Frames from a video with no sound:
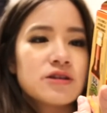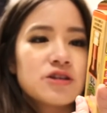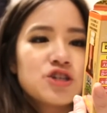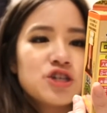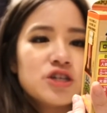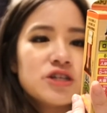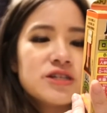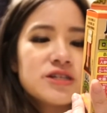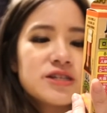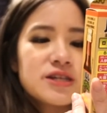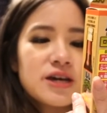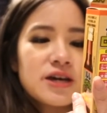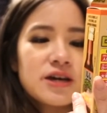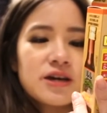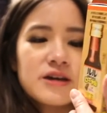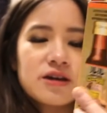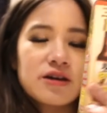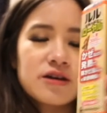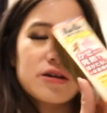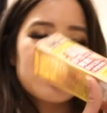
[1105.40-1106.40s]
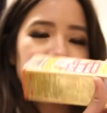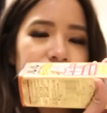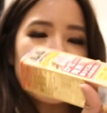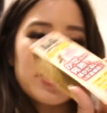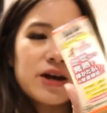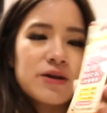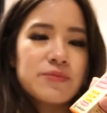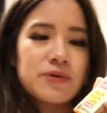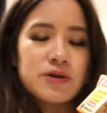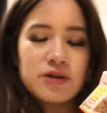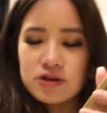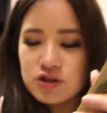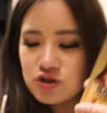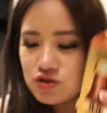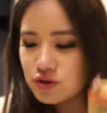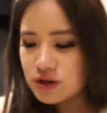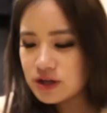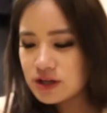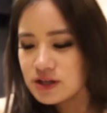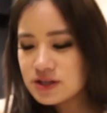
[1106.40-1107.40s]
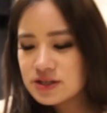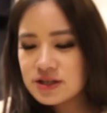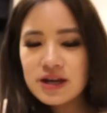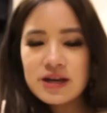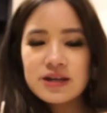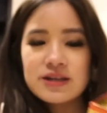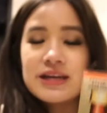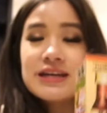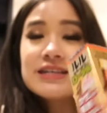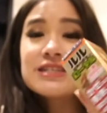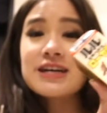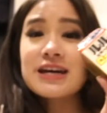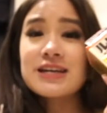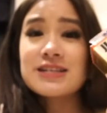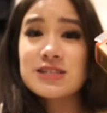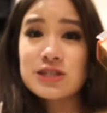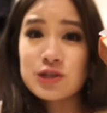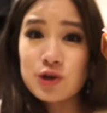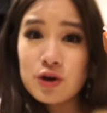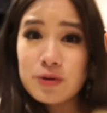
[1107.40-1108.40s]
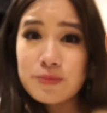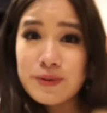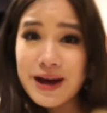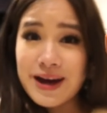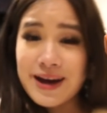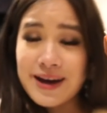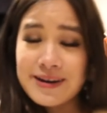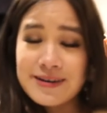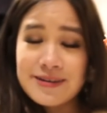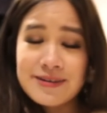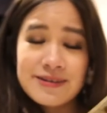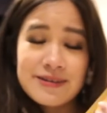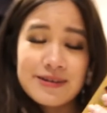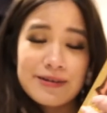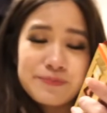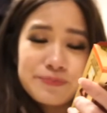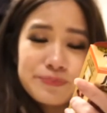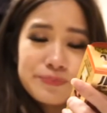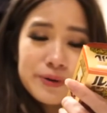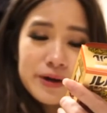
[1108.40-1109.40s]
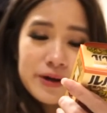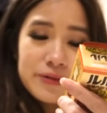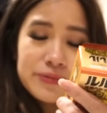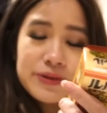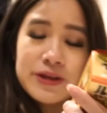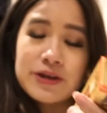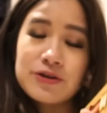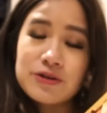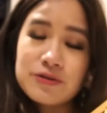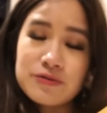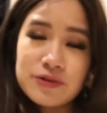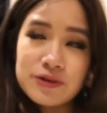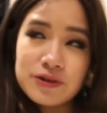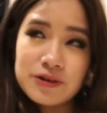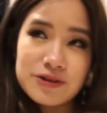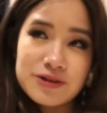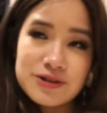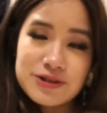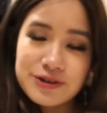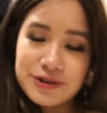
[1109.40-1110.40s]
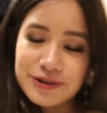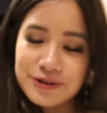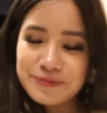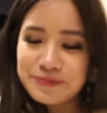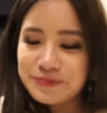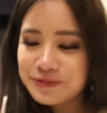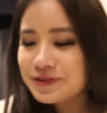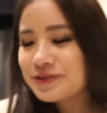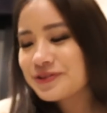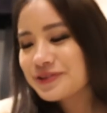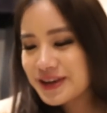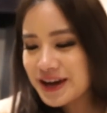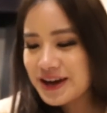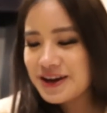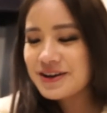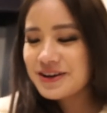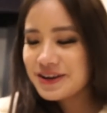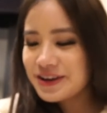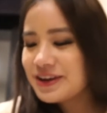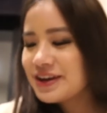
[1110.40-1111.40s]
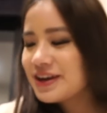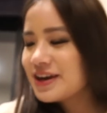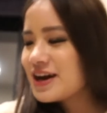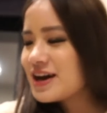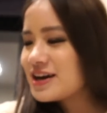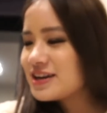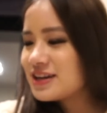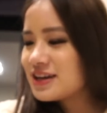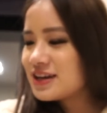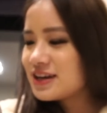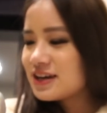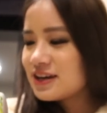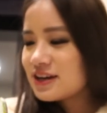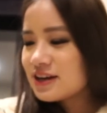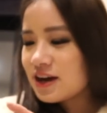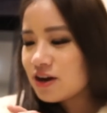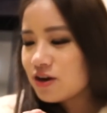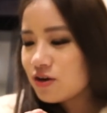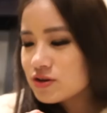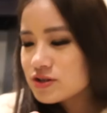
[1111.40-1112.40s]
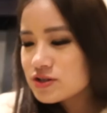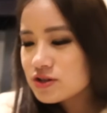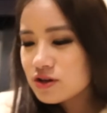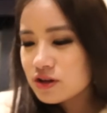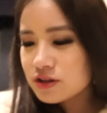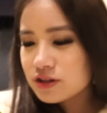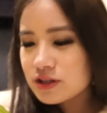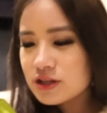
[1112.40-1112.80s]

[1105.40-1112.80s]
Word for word: ginseng vitamin drinks. These taste so bad, but they're good for you, so yeah. And then I also got